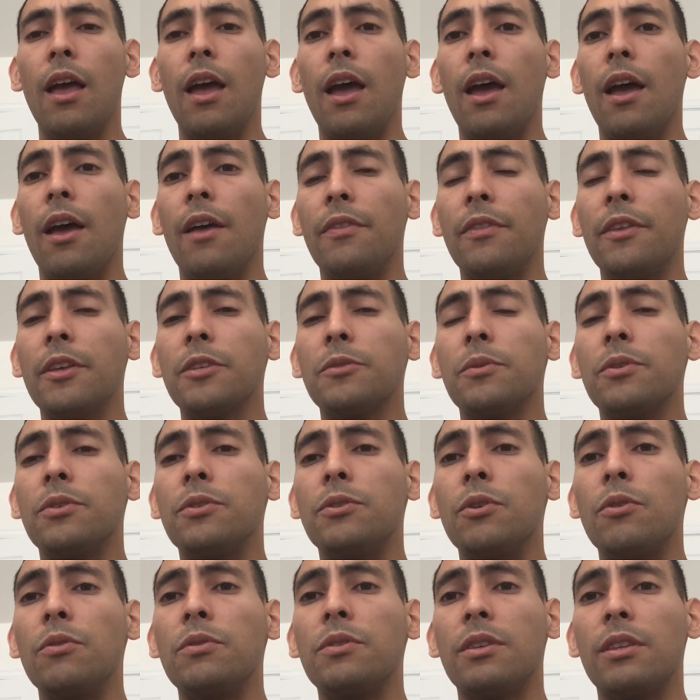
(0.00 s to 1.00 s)
And this was
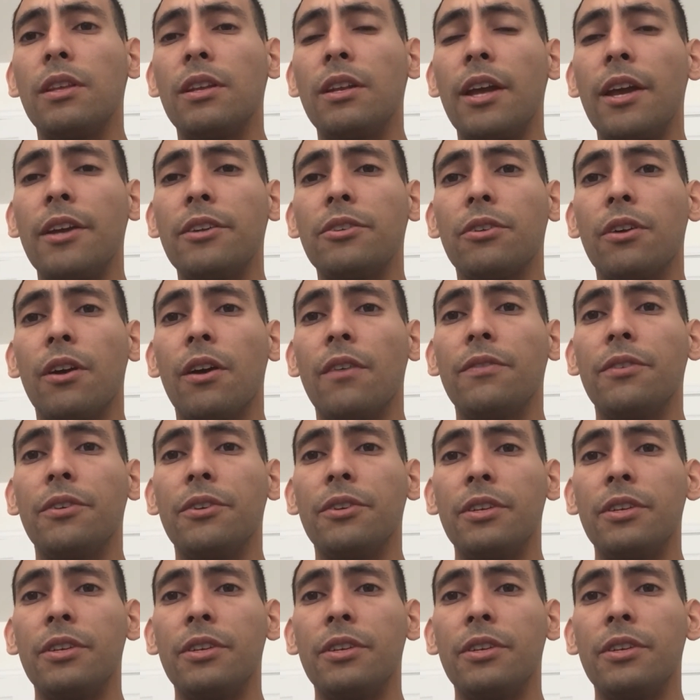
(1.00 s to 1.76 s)
due to the nature of their